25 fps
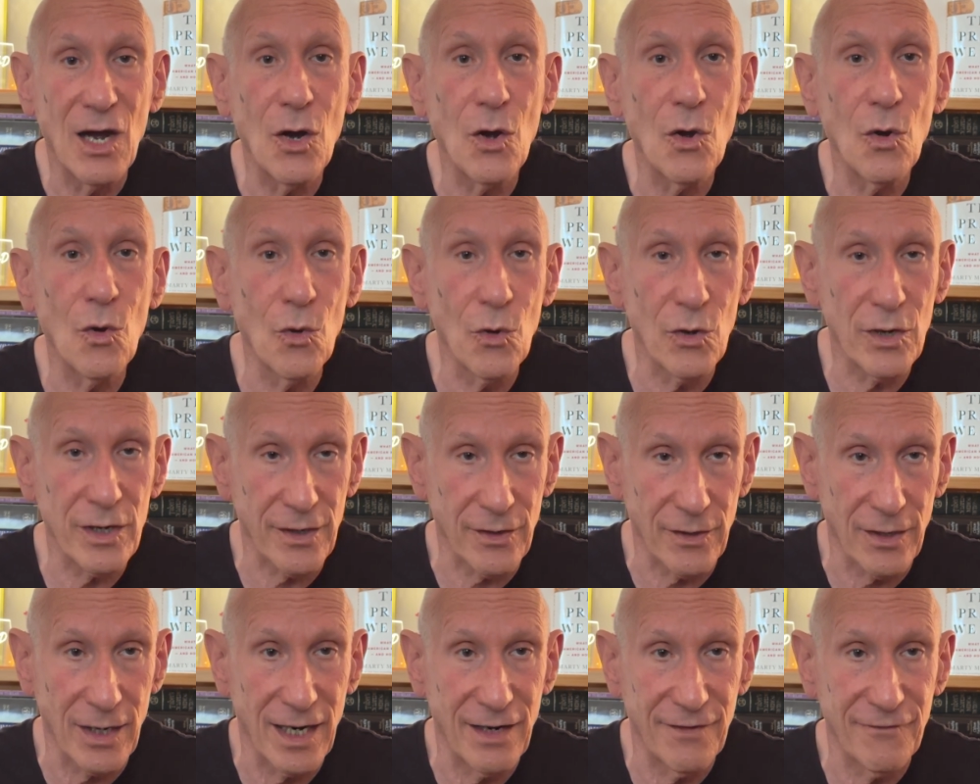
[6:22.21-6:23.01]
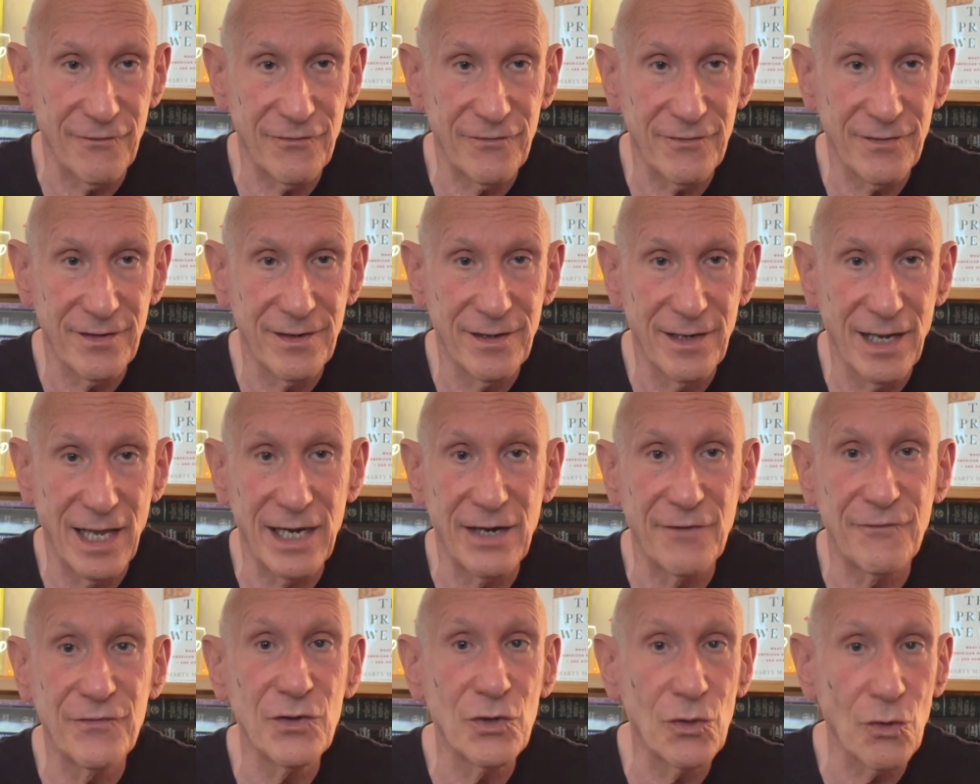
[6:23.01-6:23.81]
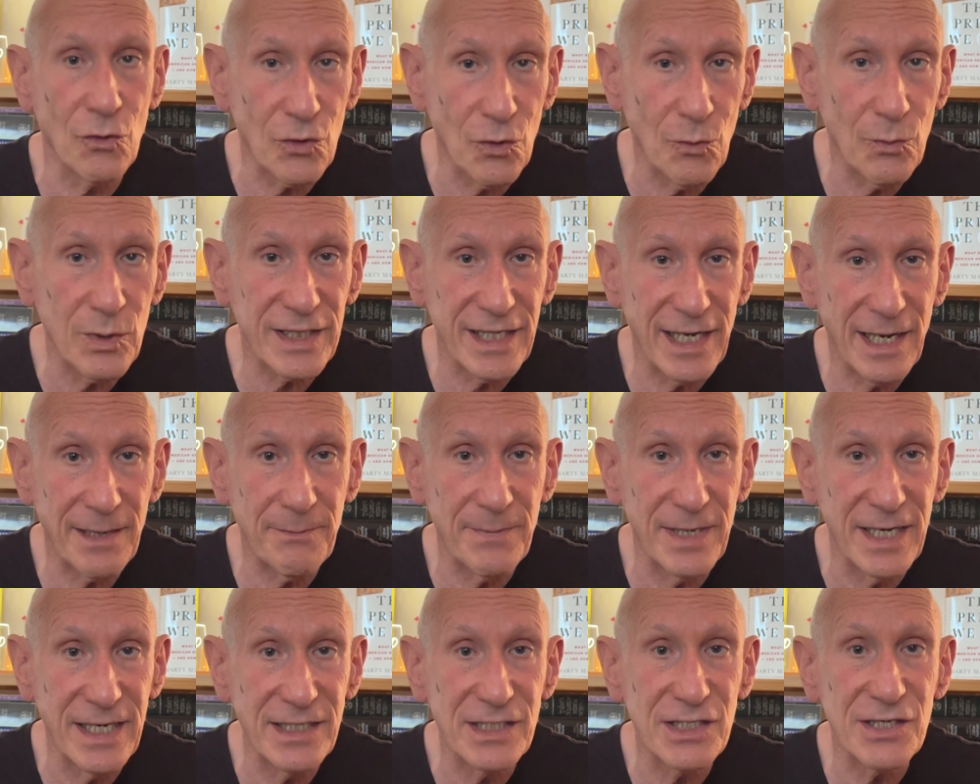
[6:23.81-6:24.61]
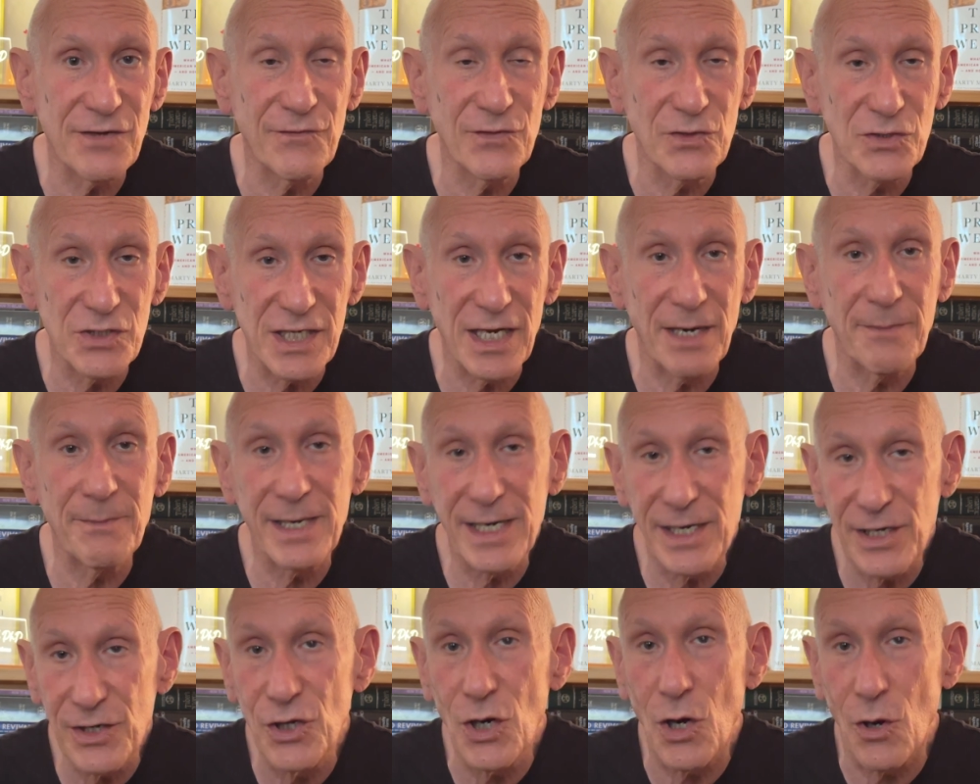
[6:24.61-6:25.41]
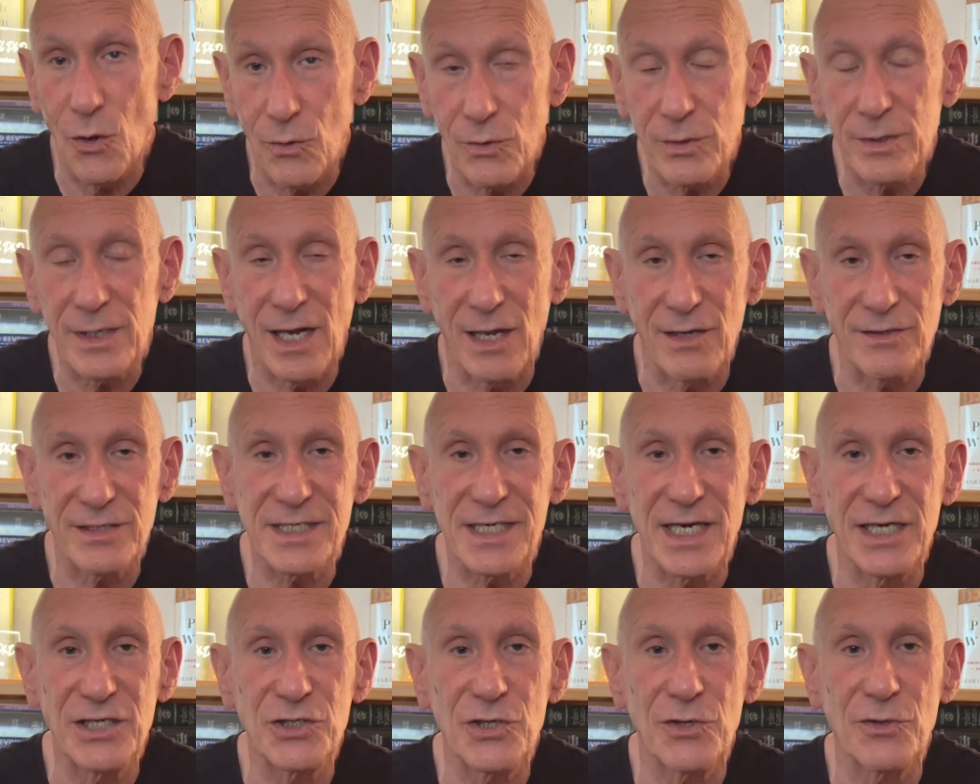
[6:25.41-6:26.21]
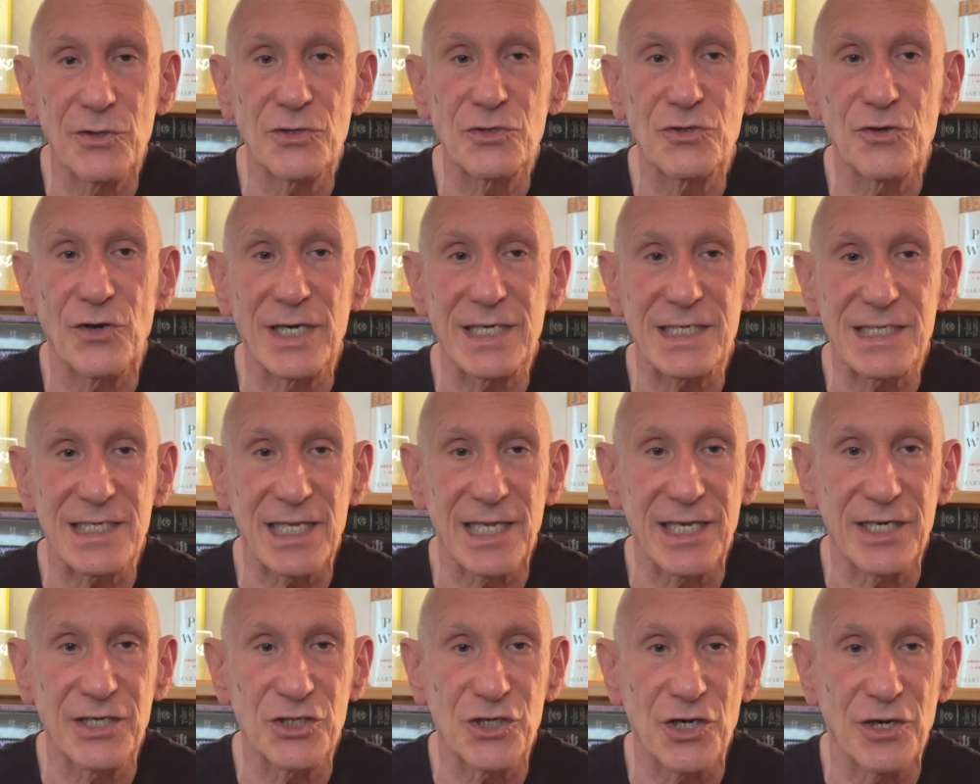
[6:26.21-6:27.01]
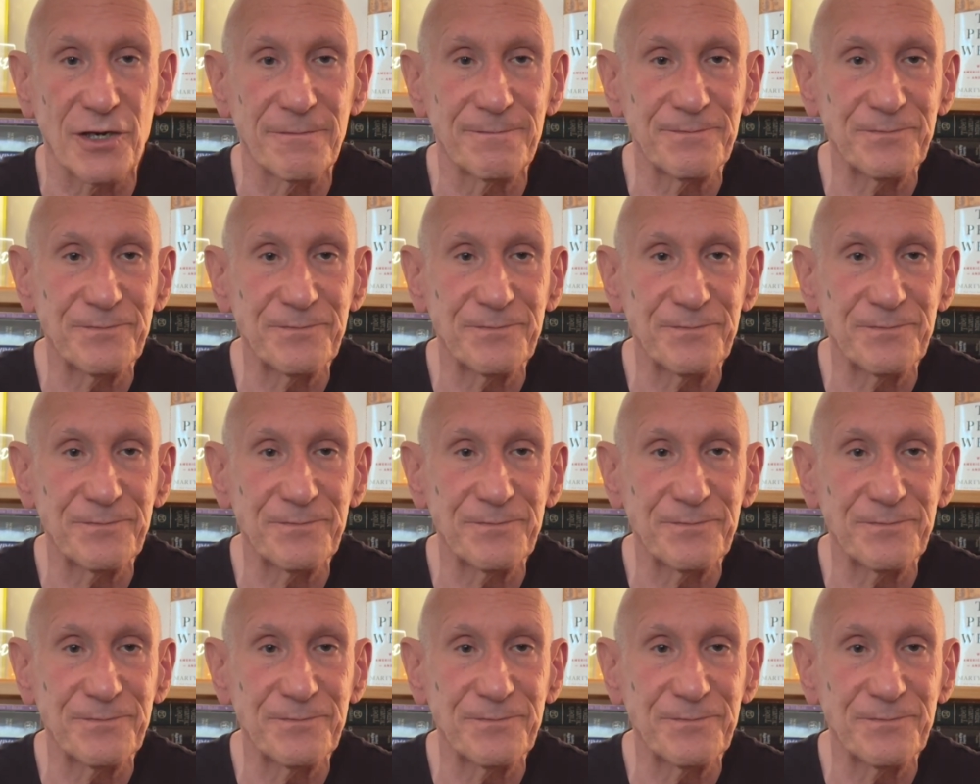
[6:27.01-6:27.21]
Ochrav. And if you don't know what that means, if you send me a note, I'll send you the translation.